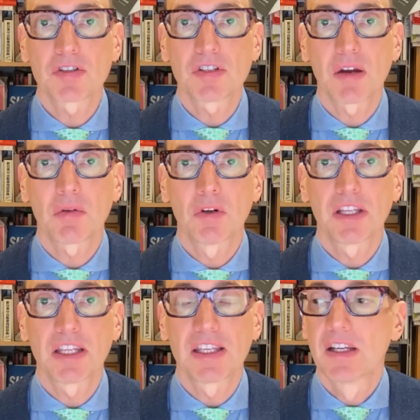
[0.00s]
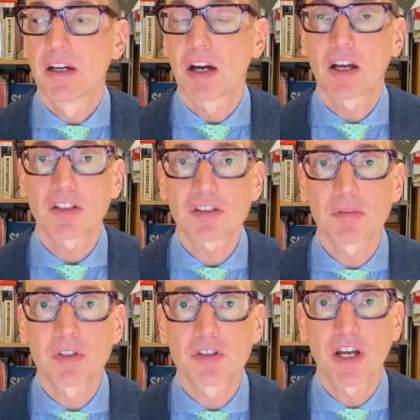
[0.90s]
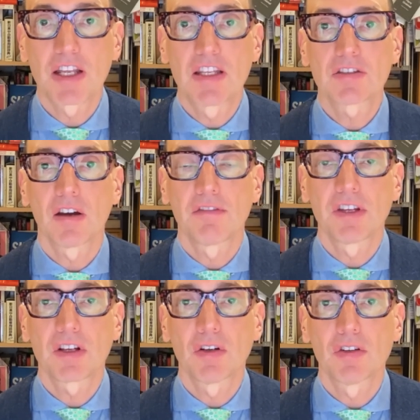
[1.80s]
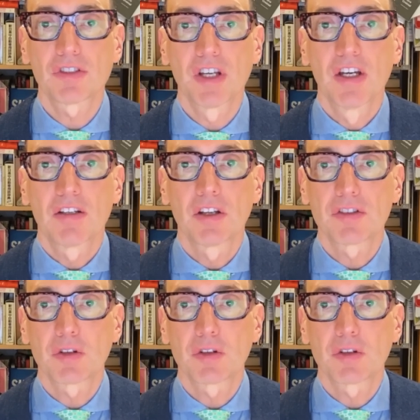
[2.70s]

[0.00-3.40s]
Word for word: is not really accustomed to Chinese vehicles, doesn't